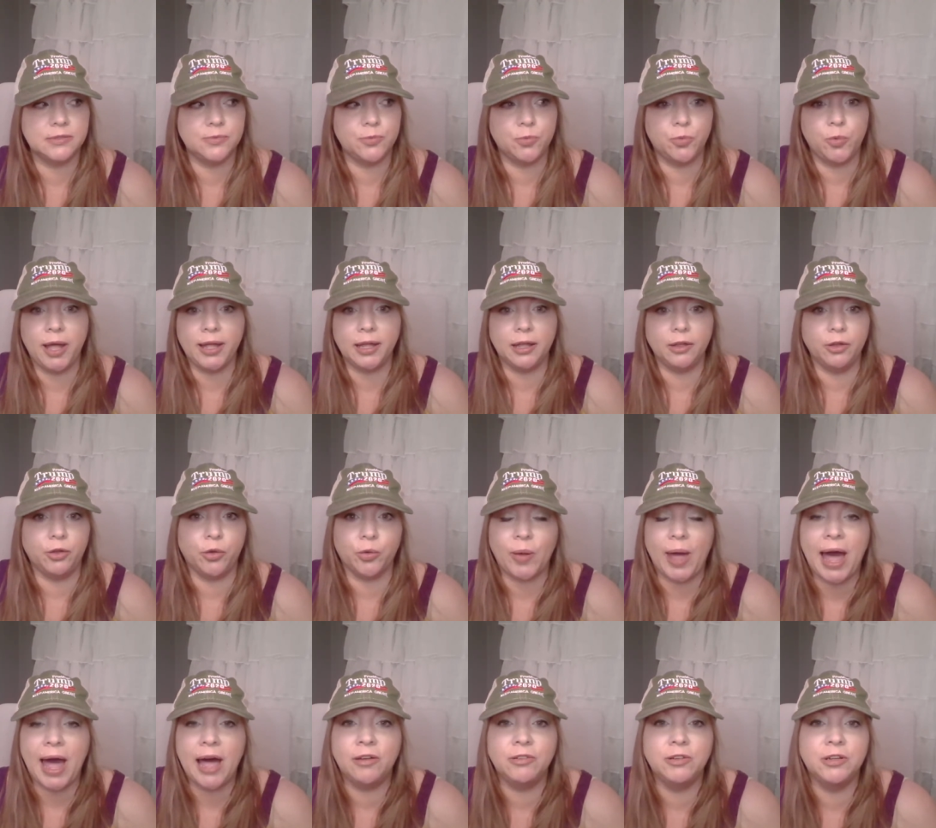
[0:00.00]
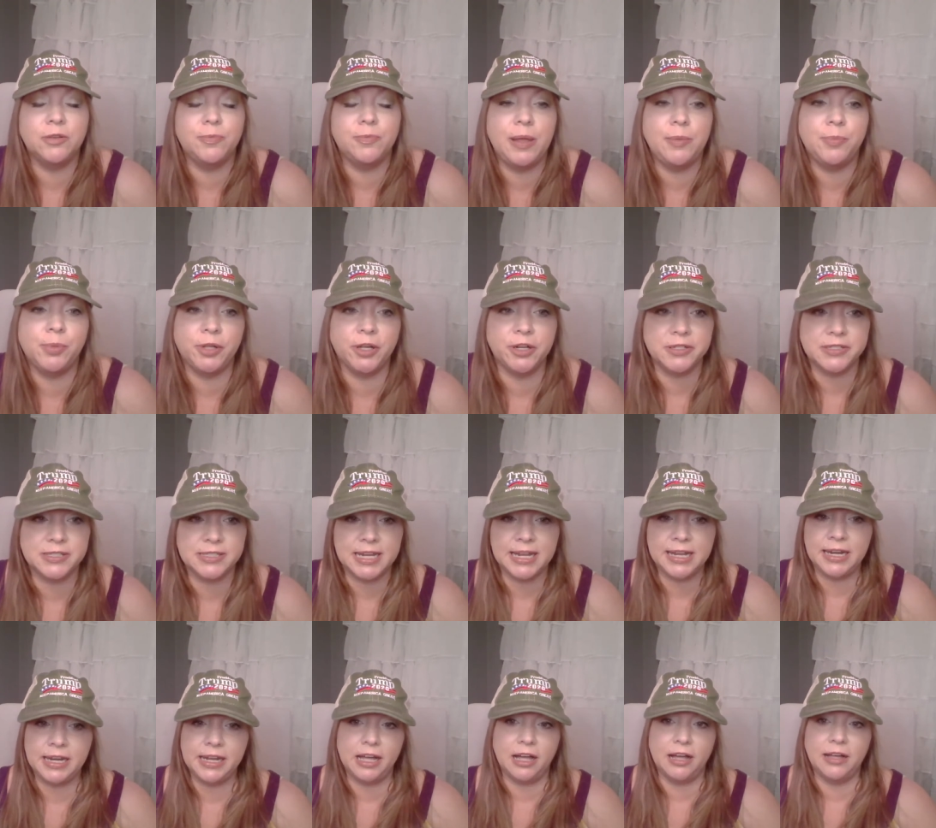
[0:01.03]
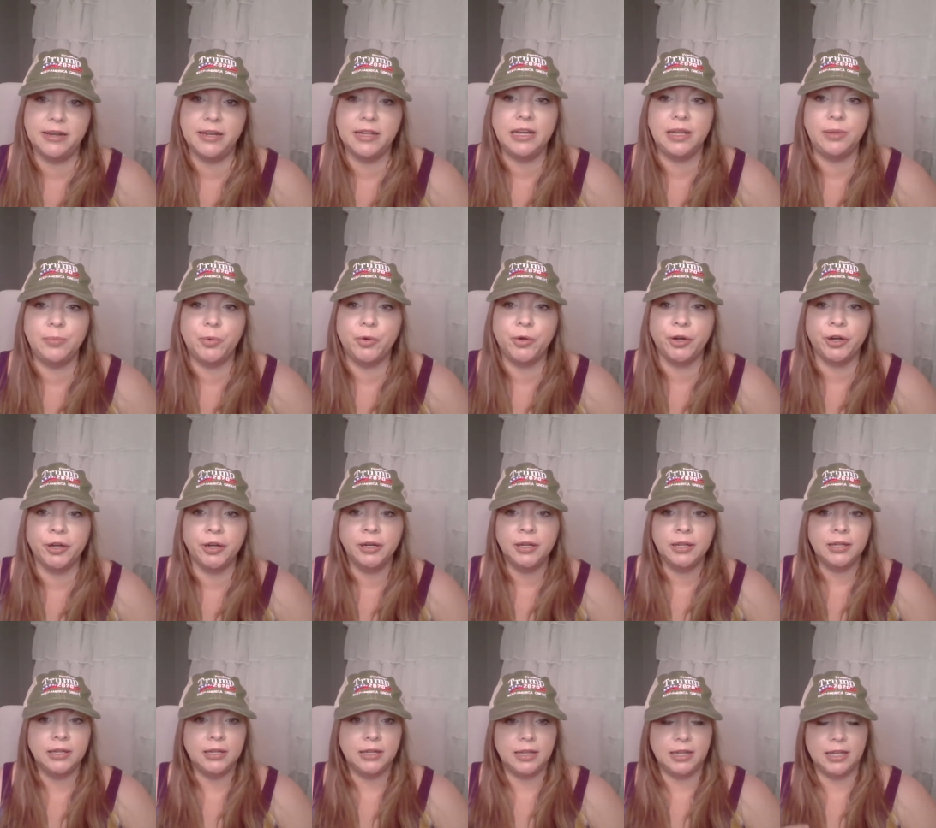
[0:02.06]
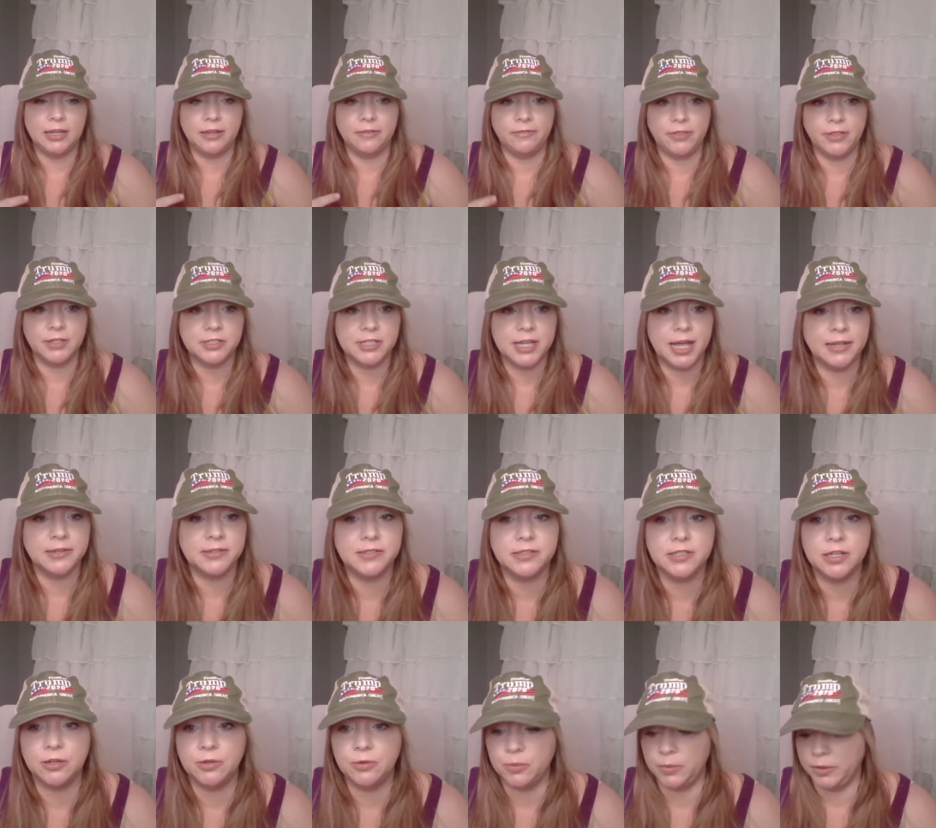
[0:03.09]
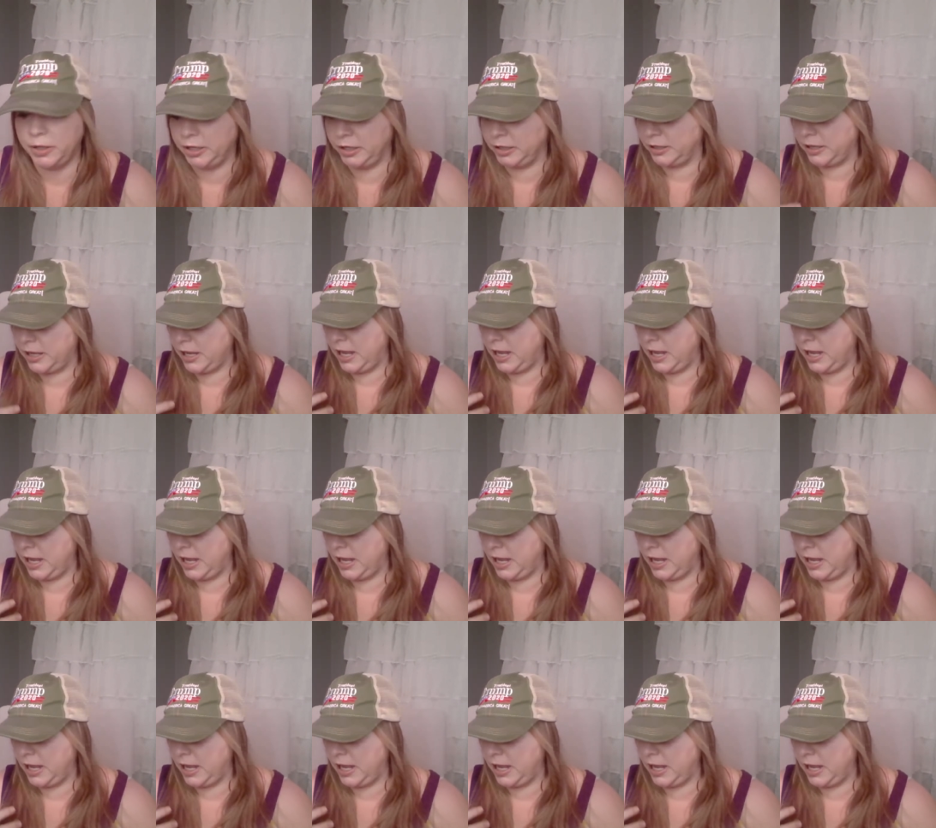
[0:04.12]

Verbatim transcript: what ground people are standing on anymore if the tests don't work